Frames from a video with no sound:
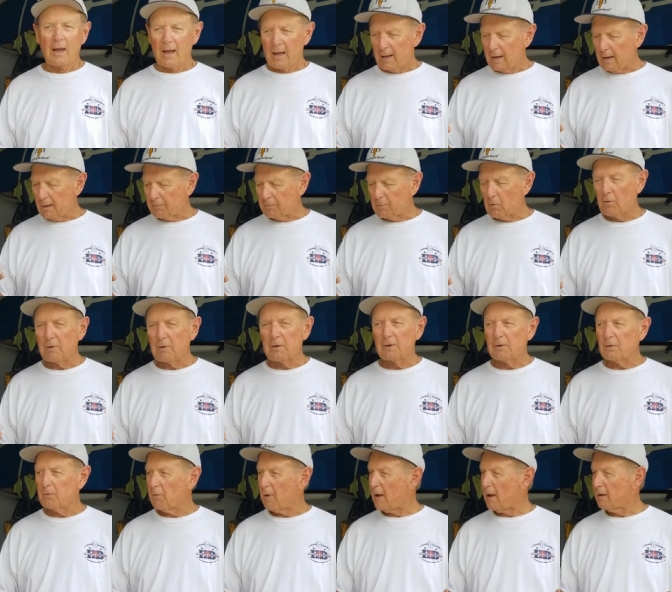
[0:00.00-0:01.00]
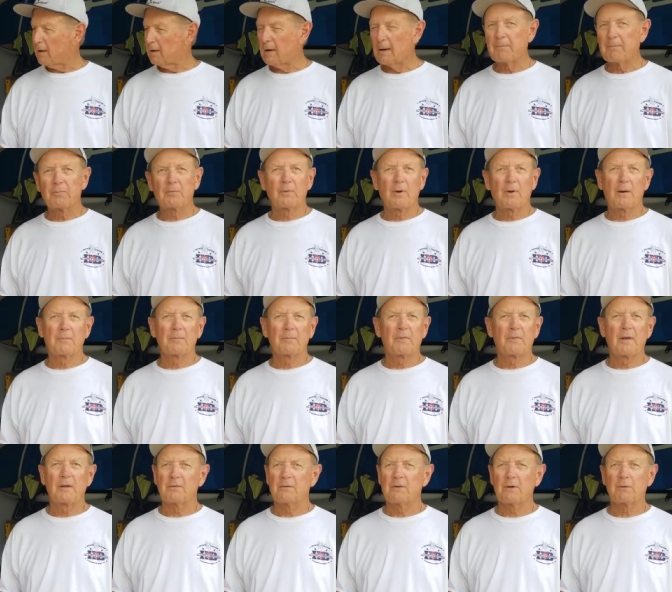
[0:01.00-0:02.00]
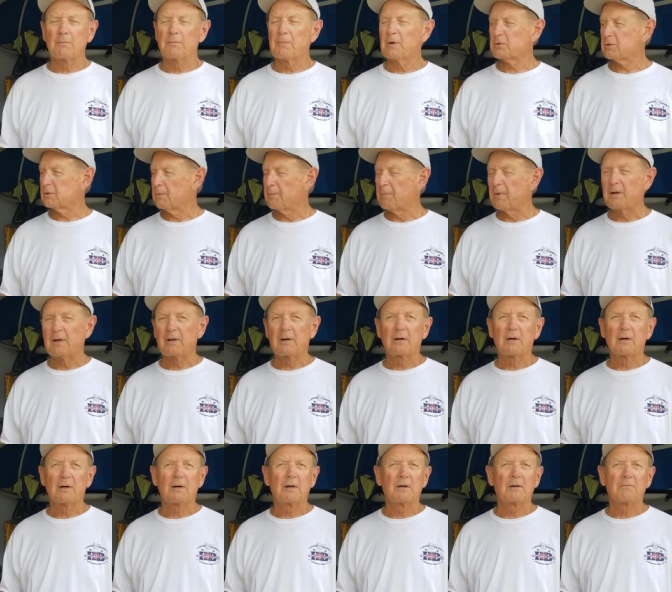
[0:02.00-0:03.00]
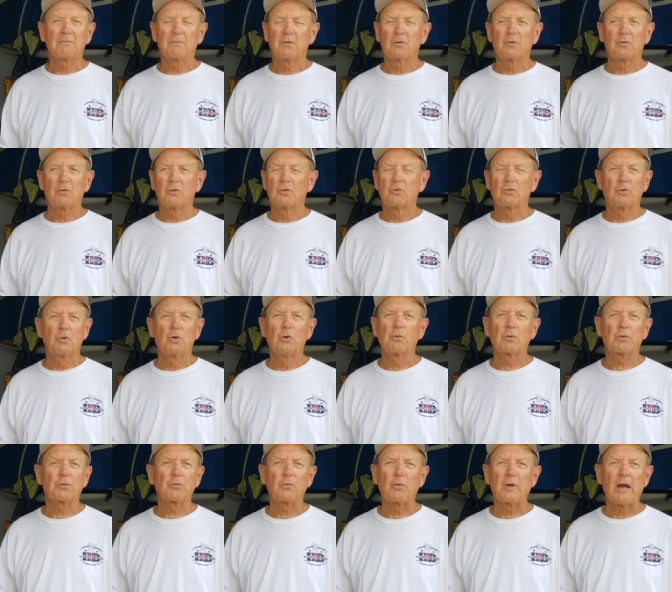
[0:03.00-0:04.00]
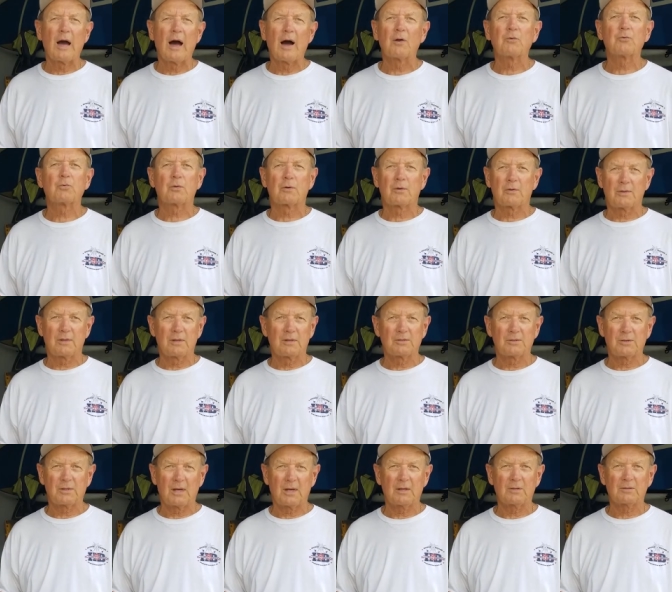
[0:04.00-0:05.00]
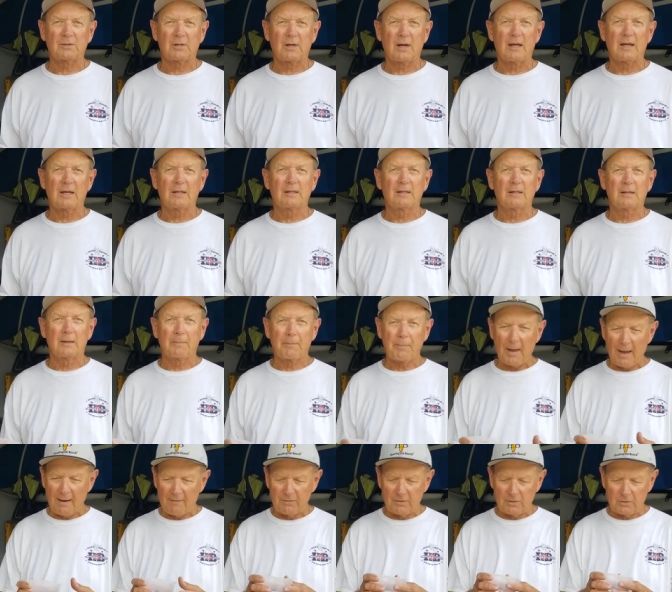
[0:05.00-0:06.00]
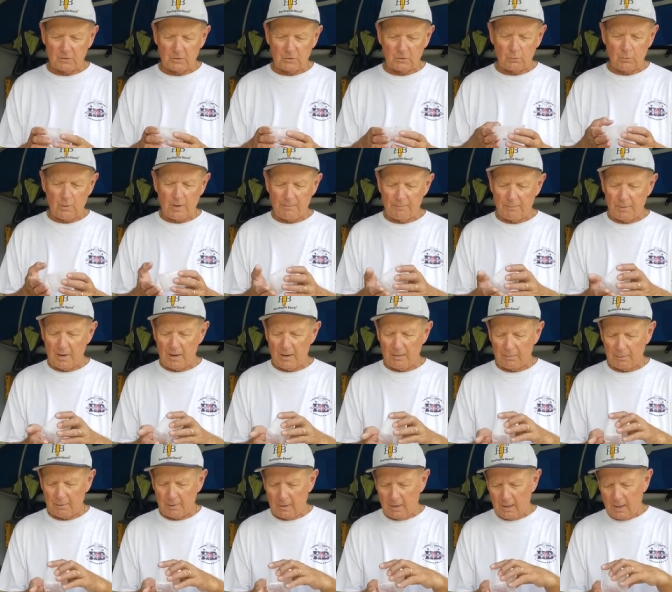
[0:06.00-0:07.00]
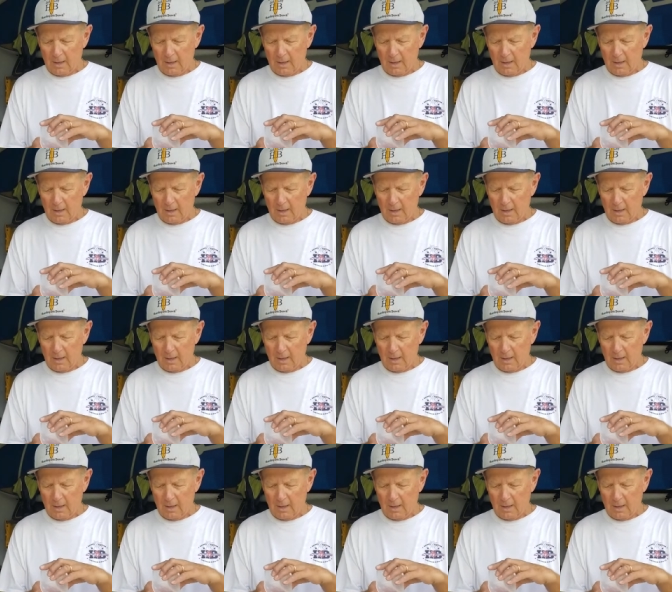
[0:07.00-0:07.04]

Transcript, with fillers: And I'm going around, and I'm, I'm there must have been a two or three hundred of these things that I ended up having to sweep up.